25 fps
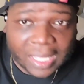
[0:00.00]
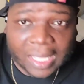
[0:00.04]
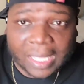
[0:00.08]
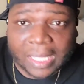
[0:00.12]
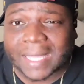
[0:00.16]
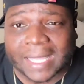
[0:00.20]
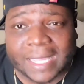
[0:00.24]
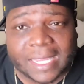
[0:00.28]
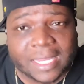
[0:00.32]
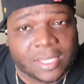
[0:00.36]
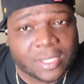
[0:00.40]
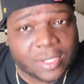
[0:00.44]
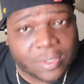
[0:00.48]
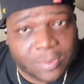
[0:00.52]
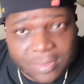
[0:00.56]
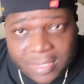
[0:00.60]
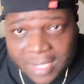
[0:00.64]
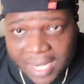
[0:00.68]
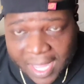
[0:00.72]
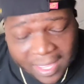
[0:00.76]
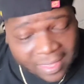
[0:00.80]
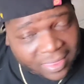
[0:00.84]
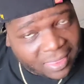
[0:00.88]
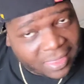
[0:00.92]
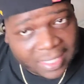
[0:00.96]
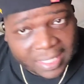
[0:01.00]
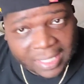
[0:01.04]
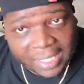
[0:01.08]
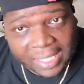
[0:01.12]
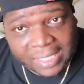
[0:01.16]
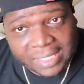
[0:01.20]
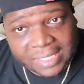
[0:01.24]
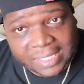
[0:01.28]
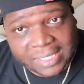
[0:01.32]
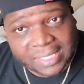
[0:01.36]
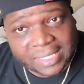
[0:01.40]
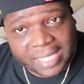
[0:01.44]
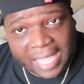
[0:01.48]
I ain't do nothing. I
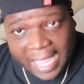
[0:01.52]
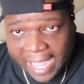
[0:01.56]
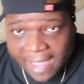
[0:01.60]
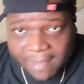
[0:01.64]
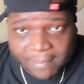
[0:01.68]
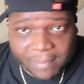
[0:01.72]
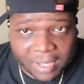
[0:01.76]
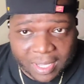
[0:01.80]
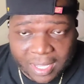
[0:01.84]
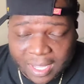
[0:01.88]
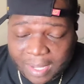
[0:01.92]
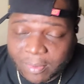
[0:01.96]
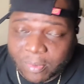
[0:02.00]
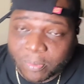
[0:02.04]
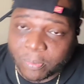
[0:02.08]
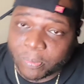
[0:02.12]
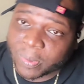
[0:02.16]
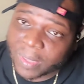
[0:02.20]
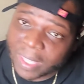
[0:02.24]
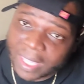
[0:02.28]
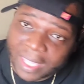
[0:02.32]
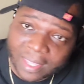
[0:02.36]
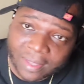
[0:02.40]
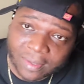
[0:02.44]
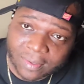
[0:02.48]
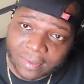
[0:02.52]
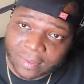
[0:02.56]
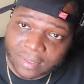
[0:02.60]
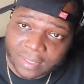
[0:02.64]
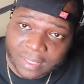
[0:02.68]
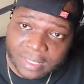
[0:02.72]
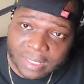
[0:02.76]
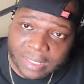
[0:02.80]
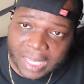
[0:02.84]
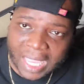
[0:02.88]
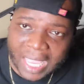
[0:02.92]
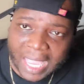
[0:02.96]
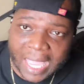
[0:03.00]
just gave him a couple pills.
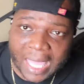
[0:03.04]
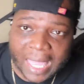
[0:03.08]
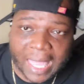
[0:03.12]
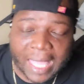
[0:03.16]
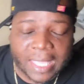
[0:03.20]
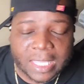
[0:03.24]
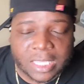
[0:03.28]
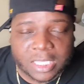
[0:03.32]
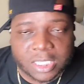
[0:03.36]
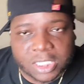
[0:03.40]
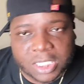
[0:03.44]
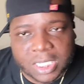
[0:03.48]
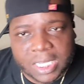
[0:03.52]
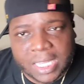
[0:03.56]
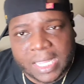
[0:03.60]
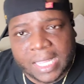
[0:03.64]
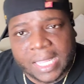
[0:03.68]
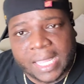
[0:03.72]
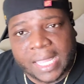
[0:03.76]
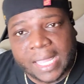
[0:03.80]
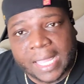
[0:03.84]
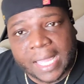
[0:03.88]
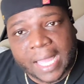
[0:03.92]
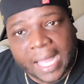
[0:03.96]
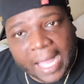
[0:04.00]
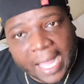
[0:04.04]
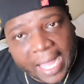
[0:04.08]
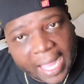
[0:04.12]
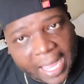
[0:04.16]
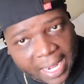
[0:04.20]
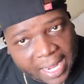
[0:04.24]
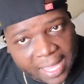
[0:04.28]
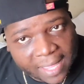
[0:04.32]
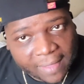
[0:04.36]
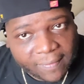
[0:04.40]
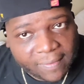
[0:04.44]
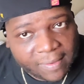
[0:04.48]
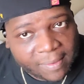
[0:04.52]
Like, gee, he out
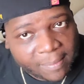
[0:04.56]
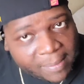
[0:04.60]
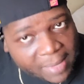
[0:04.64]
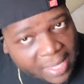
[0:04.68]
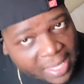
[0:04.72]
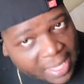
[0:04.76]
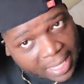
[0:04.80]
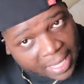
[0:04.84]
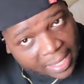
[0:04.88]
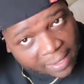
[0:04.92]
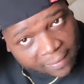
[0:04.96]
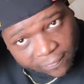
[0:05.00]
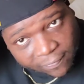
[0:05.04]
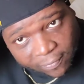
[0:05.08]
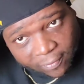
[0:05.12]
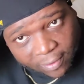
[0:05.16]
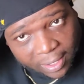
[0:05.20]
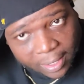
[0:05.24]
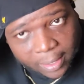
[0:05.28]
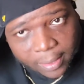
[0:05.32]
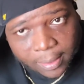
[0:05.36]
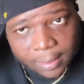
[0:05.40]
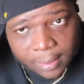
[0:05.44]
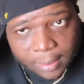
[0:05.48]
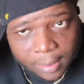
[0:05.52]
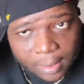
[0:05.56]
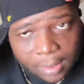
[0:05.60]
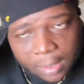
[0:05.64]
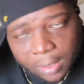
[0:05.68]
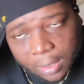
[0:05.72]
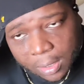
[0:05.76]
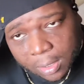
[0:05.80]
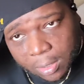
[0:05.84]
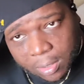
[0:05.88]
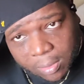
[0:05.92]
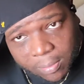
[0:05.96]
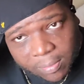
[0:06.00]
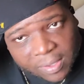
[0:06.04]
of it, man. Hey, Frank,
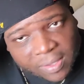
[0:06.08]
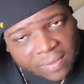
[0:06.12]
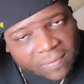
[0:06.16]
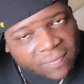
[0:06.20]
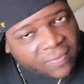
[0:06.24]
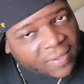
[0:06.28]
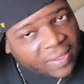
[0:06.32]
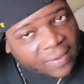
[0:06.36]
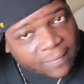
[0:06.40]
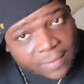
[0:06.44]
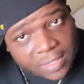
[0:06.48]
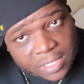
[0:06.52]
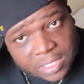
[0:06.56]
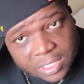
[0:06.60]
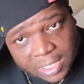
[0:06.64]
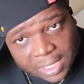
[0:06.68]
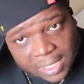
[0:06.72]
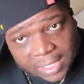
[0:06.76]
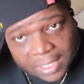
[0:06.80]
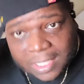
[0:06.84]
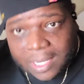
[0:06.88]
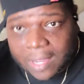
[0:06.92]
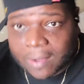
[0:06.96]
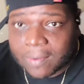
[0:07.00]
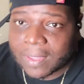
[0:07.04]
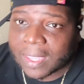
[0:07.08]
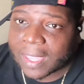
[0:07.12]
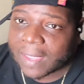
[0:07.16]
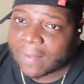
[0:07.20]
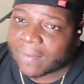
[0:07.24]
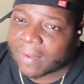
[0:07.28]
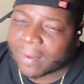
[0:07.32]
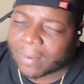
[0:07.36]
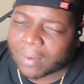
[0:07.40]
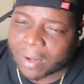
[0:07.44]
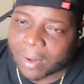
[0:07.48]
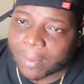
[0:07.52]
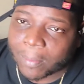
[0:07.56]
do me a favor, G. Don't get
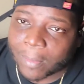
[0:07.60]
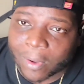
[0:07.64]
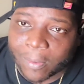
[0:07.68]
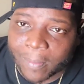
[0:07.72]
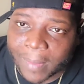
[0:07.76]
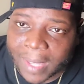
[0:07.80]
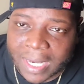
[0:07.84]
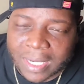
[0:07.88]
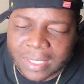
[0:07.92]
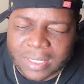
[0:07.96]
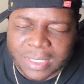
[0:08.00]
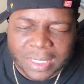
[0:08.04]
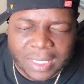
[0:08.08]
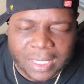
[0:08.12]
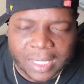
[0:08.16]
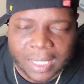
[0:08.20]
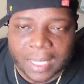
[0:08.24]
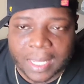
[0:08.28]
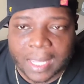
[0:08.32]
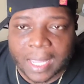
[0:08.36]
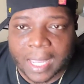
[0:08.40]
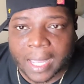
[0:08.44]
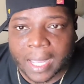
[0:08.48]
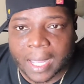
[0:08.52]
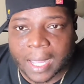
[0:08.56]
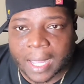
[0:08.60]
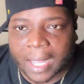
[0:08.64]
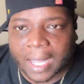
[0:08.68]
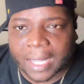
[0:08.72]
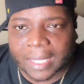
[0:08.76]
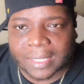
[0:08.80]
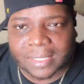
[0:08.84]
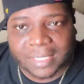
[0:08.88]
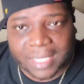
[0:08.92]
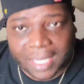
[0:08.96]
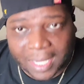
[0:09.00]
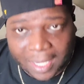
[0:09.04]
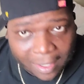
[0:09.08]
him no more medicine. I
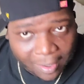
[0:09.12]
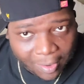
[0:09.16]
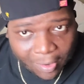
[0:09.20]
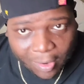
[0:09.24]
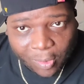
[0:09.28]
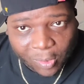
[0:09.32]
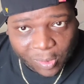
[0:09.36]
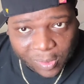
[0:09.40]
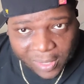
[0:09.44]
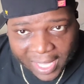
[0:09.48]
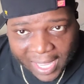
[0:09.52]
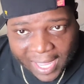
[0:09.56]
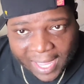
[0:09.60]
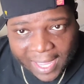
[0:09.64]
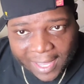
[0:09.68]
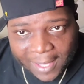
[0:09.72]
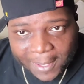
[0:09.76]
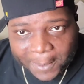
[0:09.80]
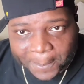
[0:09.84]
said, oh, okay.